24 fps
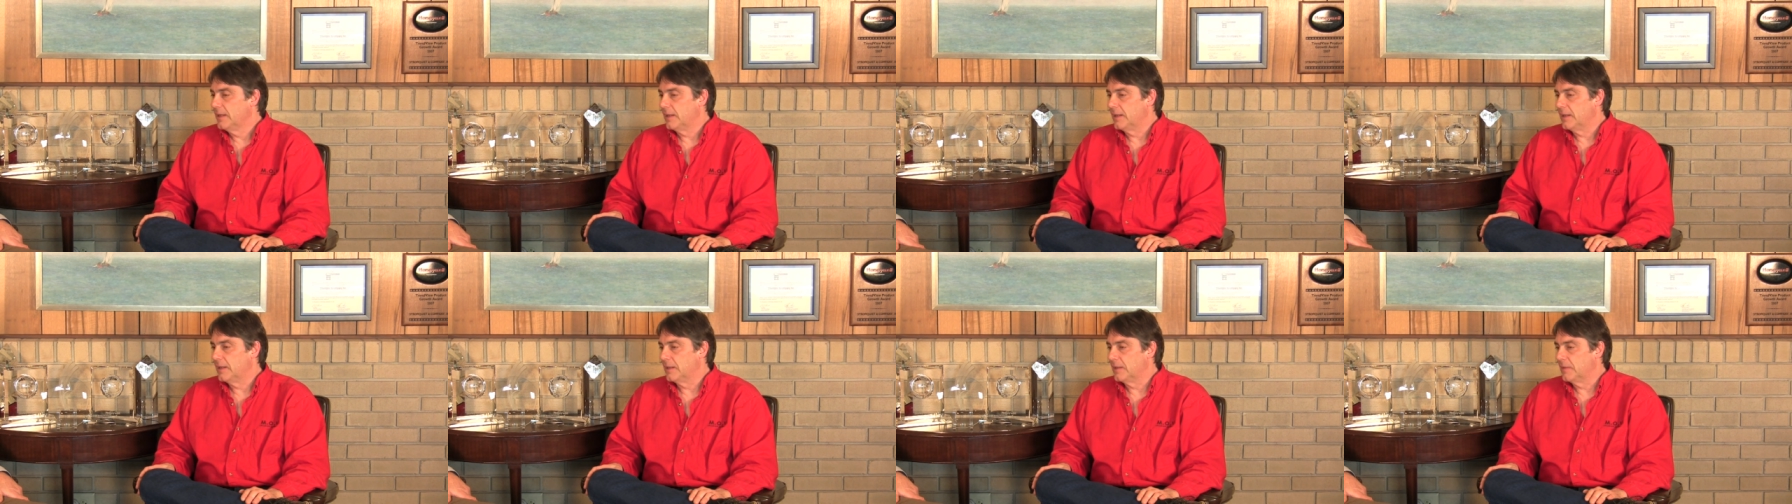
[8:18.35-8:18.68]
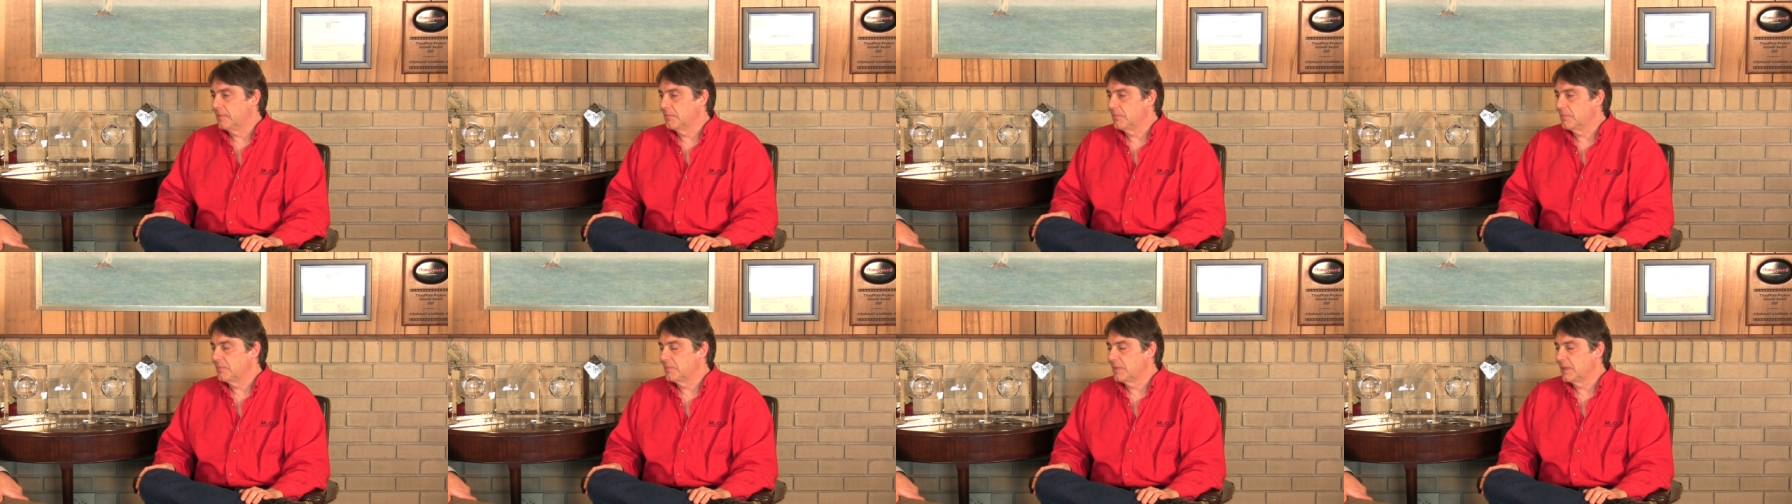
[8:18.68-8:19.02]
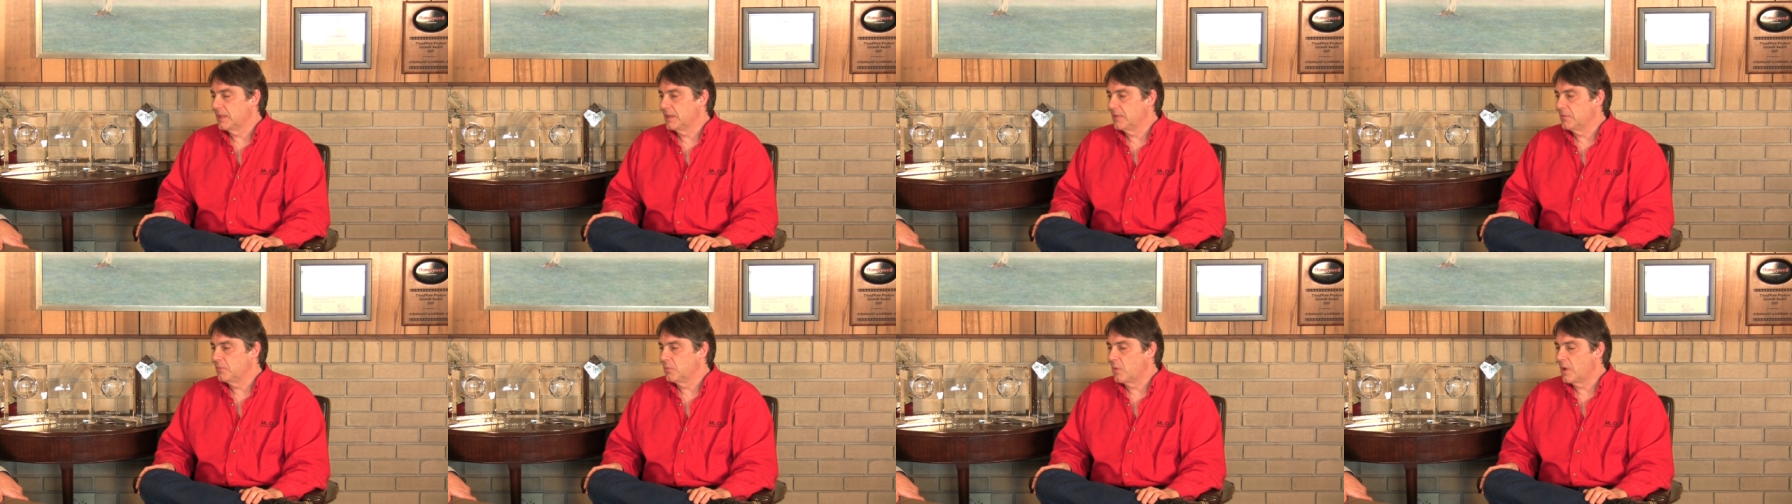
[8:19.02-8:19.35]

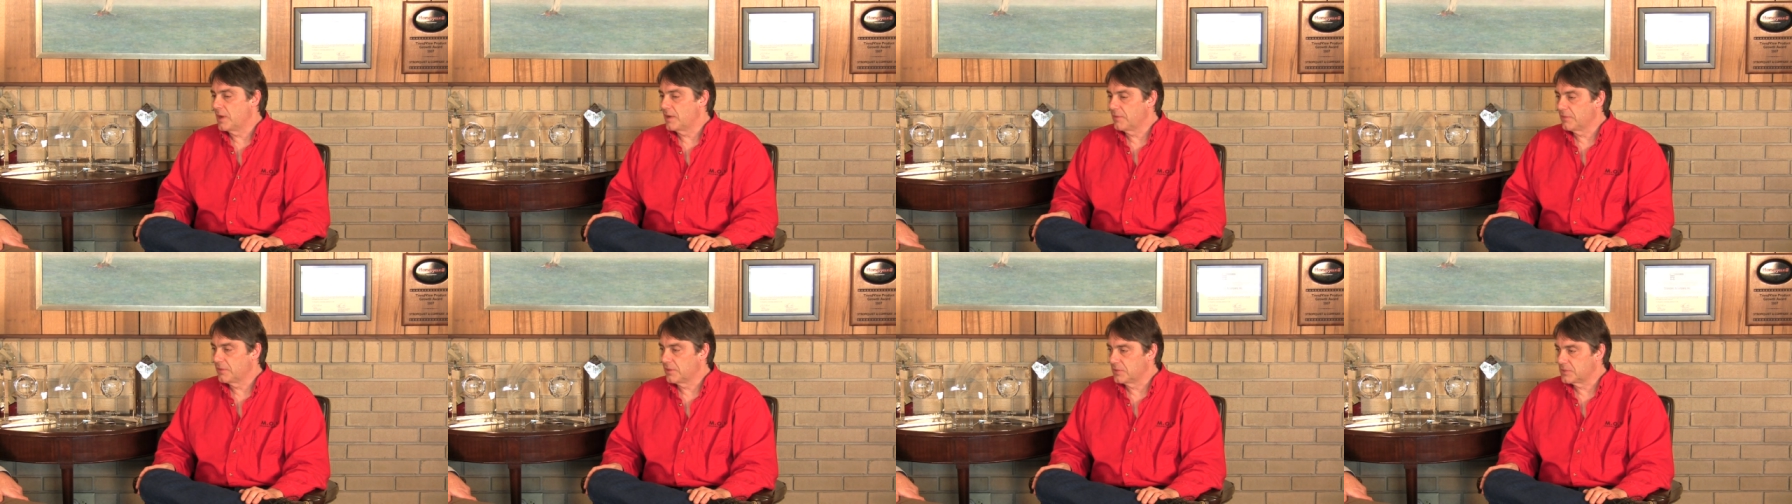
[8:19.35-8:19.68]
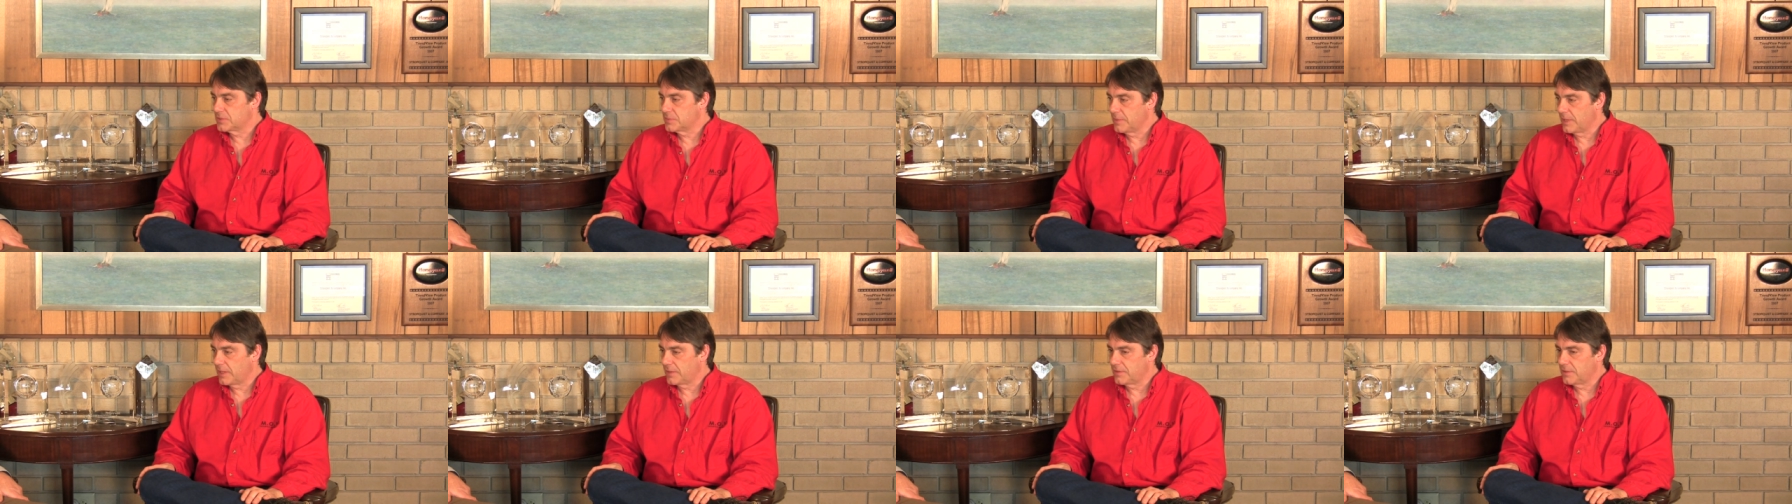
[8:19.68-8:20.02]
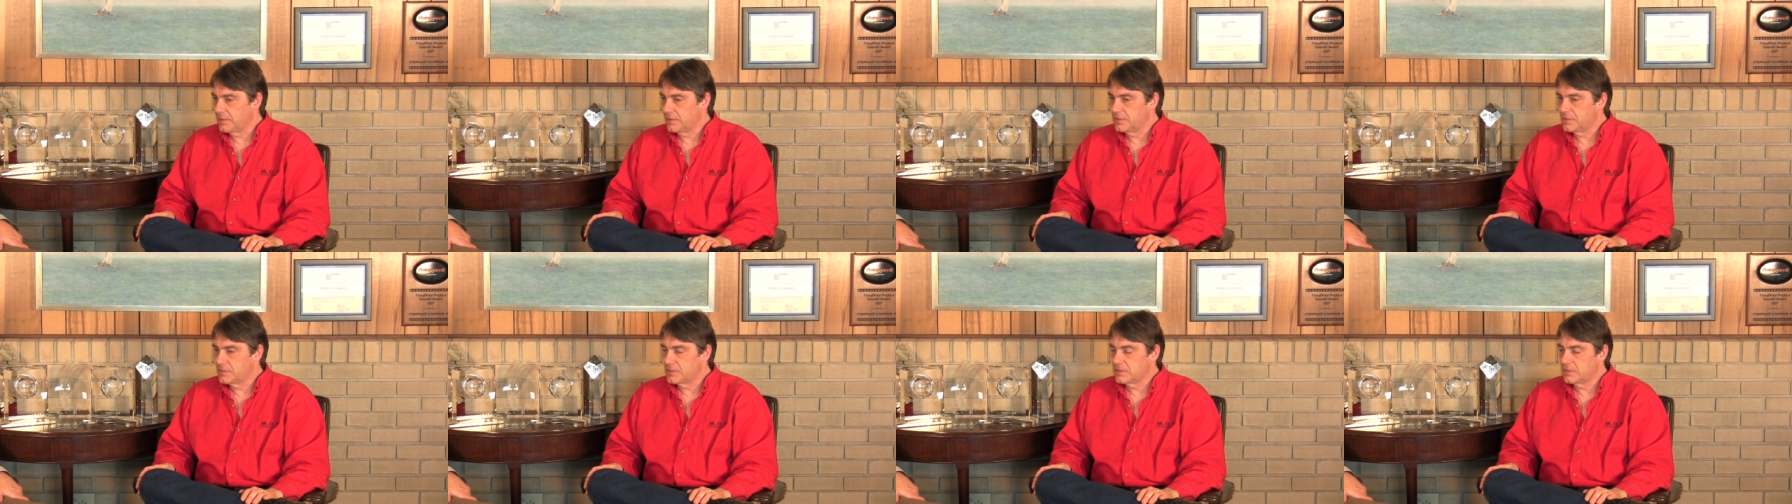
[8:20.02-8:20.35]
And one of those
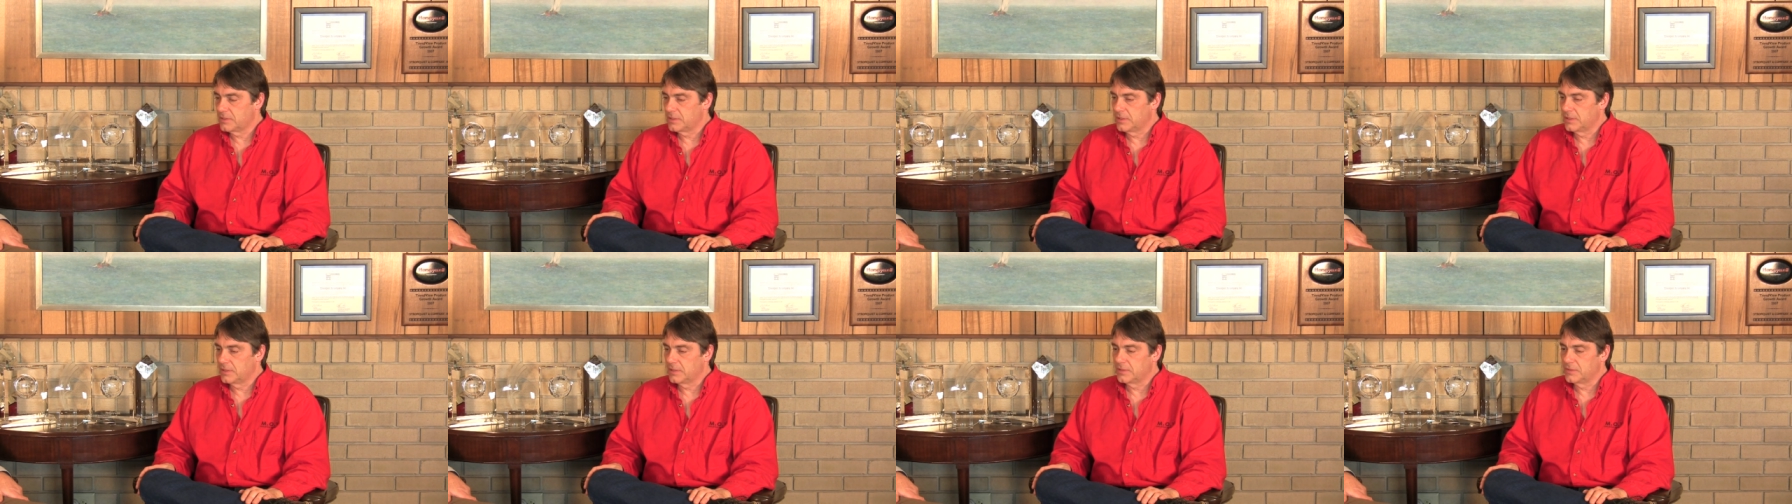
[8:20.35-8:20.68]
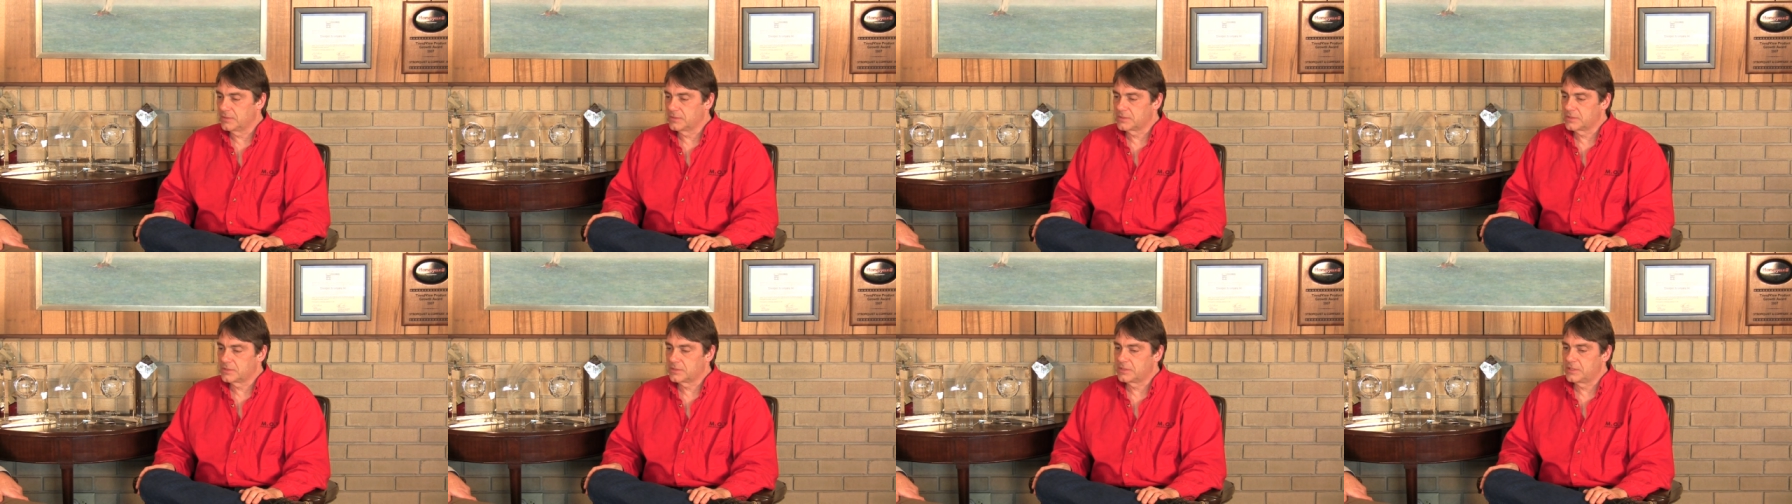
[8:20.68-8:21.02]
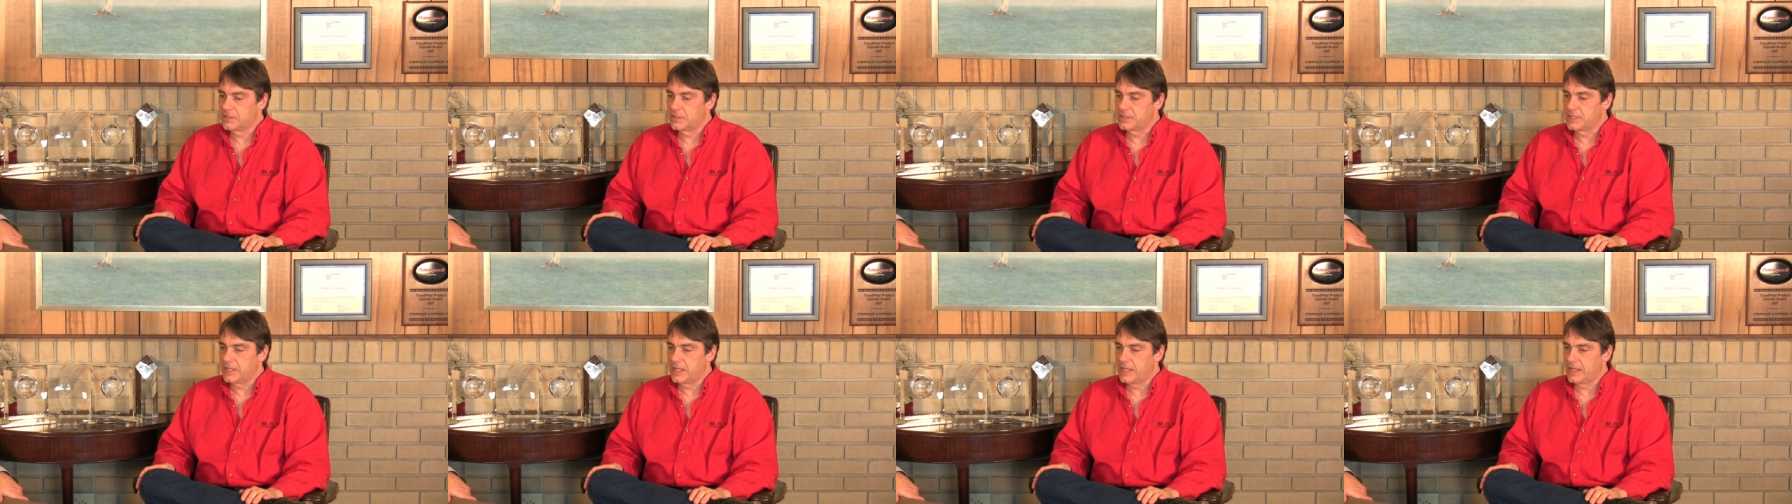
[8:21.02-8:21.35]
methods is
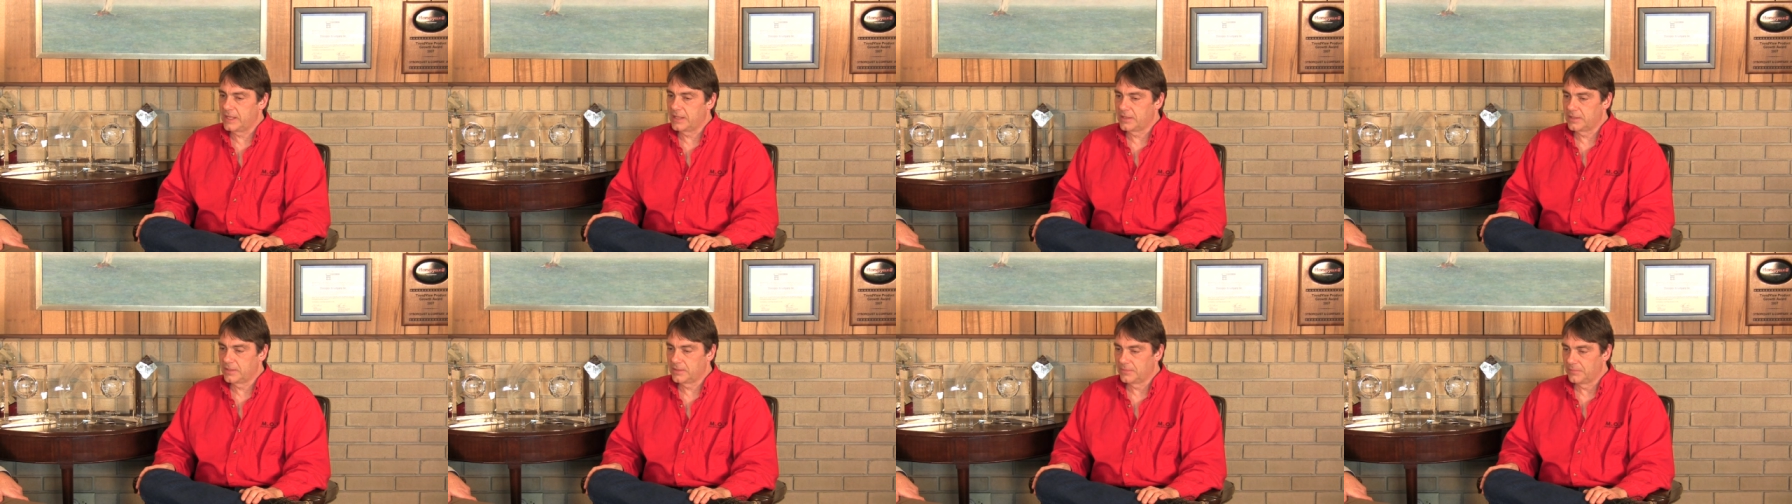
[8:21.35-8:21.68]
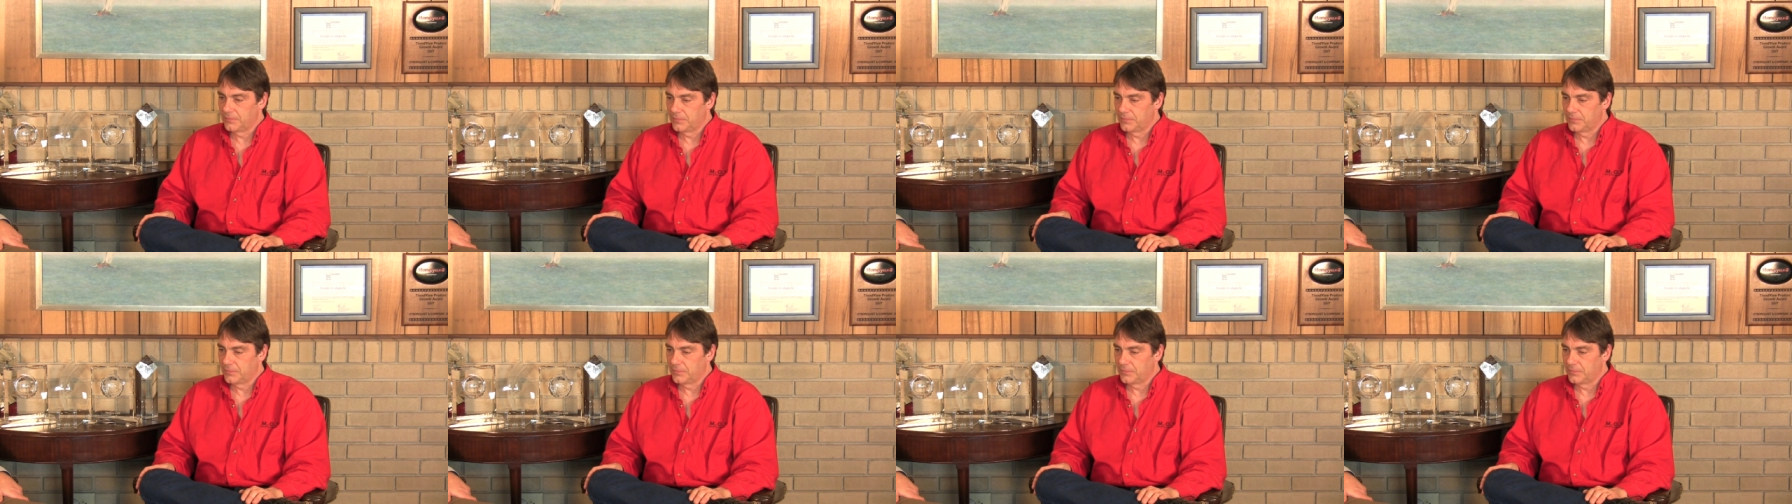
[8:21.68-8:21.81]
to take